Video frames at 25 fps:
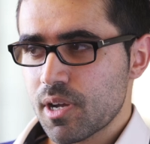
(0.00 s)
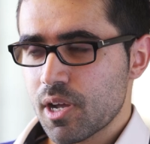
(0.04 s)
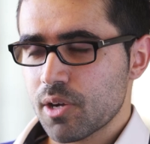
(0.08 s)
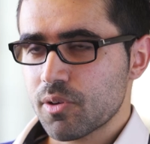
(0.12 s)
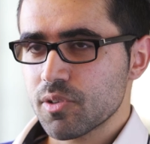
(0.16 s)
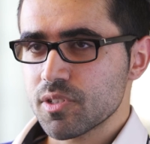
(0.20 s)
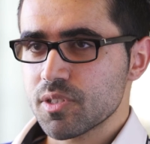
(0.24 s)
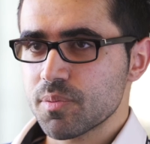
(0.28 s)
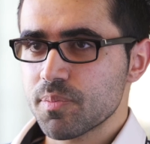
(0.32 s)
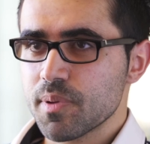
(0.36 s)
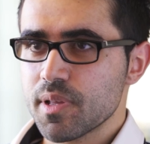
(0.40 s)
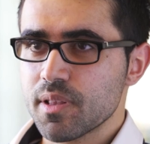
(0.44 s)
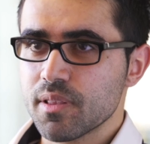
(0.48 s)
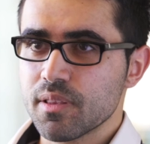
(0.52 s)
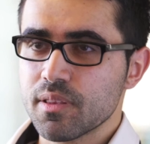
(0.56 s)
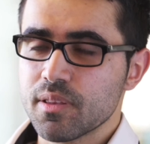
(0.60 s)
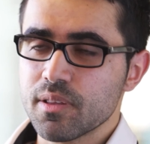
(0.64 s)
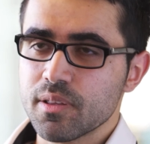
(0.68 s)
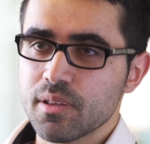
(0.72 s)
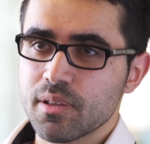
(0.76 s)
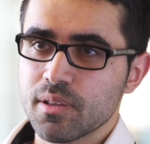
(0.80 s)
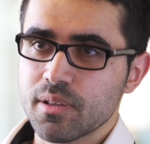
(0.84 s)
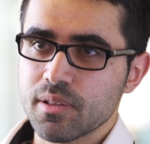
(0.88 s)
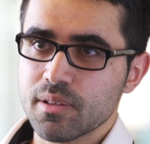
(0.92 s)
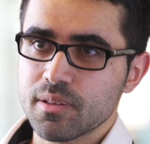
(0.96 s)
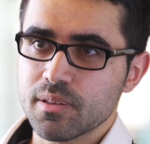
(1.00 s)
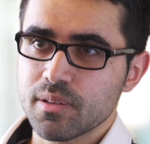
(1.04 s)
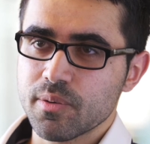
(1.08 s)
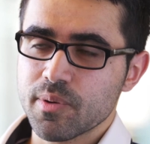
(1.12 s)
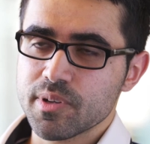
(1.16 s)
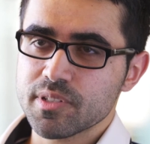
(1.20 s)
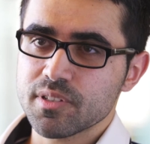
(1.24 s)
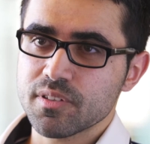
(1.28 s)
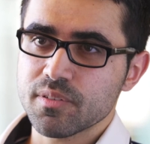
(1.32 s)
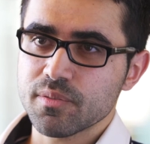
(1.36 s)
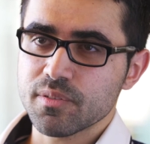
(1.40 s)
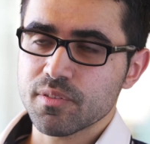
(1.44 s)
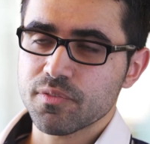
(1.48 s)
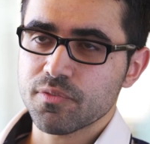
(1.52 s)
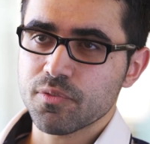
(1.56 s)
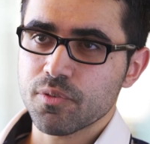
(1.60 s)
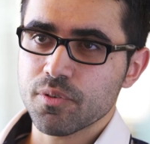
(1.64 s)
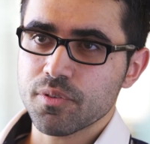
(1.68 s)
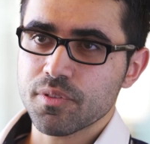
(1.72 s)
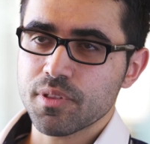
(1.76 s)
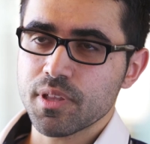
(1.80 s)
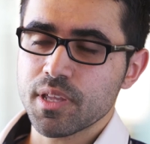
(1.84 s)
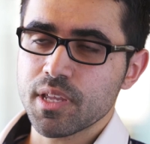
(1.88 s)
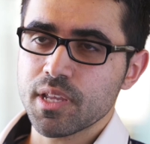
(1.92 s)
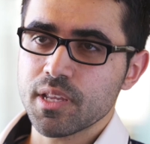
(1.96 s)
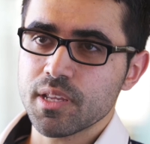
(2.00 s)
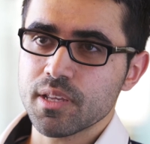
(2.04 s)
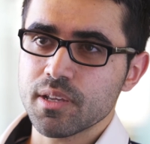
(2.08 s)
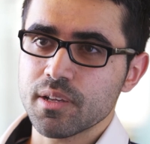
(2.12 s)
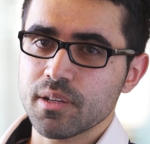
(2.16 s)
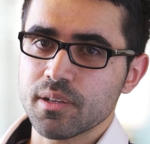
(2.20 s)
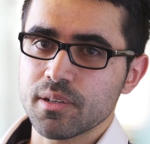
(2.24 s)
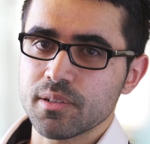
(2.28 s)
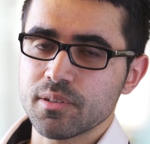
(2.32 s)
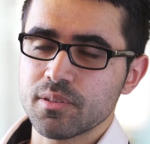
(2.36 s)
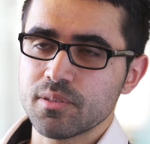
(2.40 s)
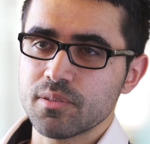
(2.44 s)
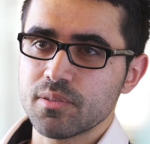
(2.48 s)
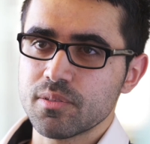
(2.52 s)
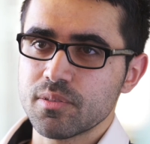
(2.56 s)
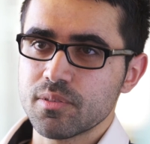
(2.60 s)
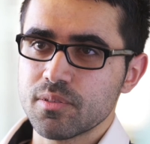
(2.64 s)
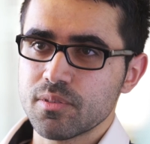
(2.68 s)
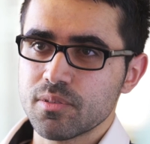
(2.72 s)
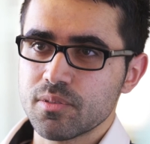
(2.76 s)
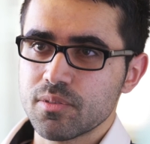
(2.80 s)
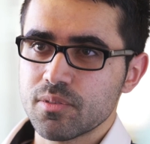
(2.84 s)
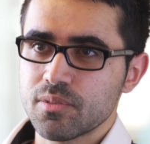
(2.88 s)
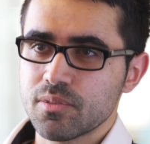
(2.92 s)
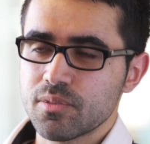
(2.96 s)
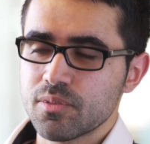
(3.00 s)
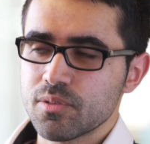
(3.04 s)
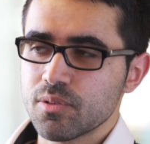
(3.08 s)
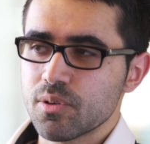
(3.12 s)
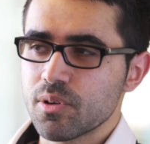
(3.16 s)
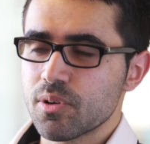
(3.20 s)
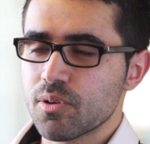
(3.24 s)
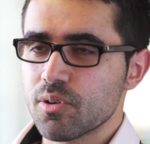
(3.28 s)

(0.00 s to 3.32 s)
I could spend the rest of the fourth year doing